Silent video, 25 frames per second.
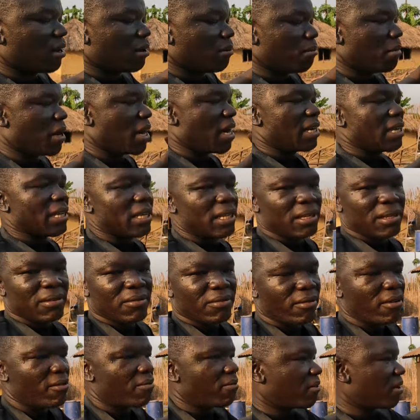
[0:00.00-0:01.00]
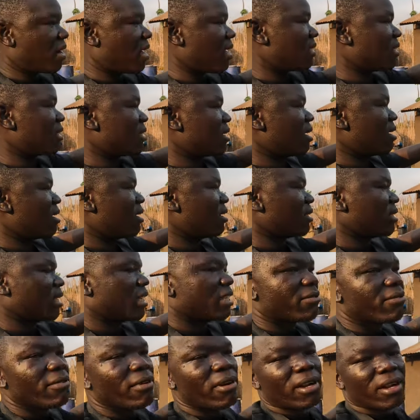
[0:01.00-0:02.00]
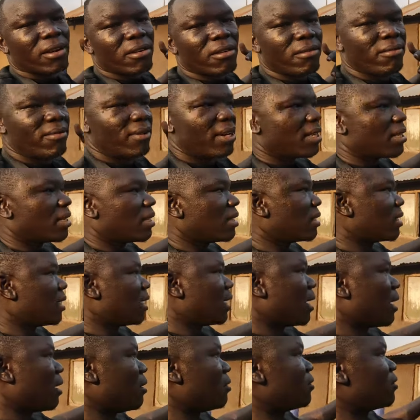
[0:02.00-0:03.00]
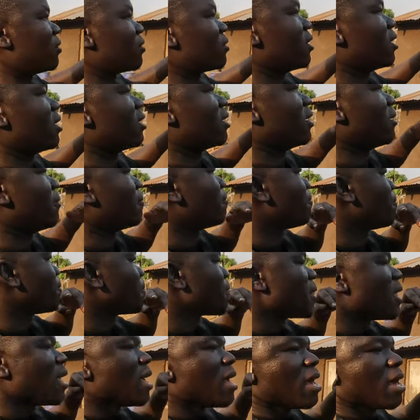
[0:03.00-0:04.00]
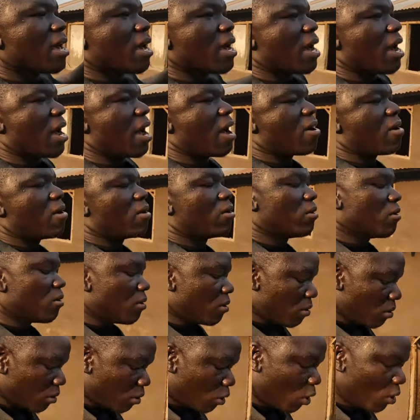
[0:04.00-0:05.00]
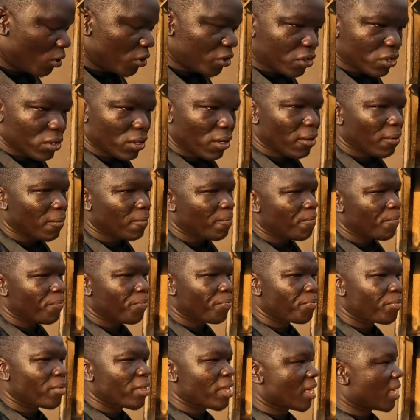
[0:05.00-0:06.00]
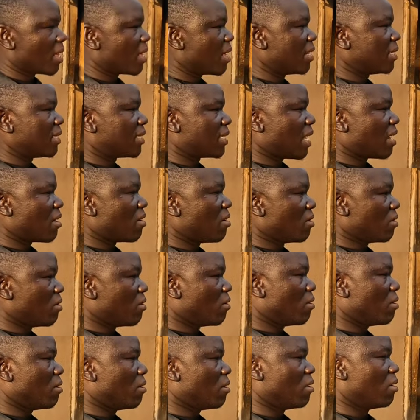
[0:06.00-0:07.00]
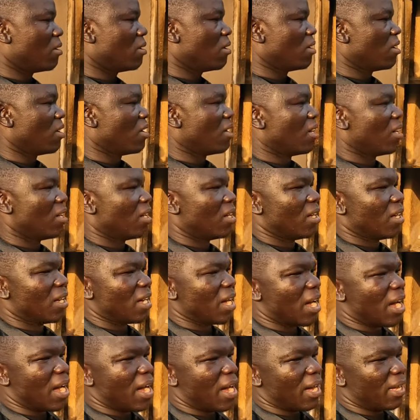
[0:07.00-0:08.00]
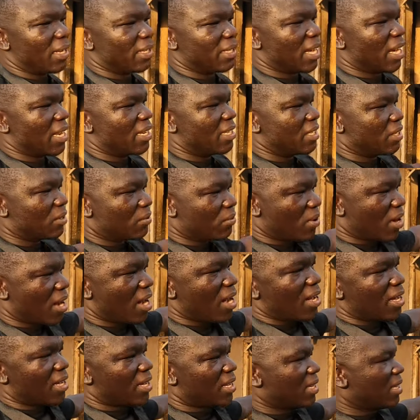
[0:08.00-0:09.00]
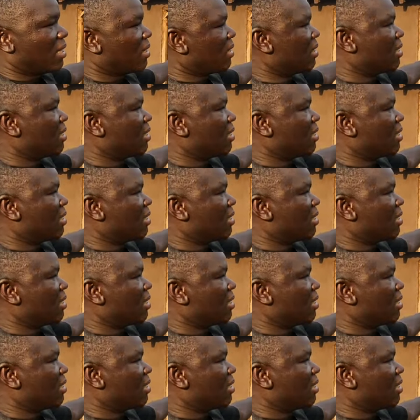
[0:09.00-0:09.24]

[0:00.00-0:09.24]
uh, money for plastering, just for renovating the house. And I don't know also, yes, I don't know, uh, that is why.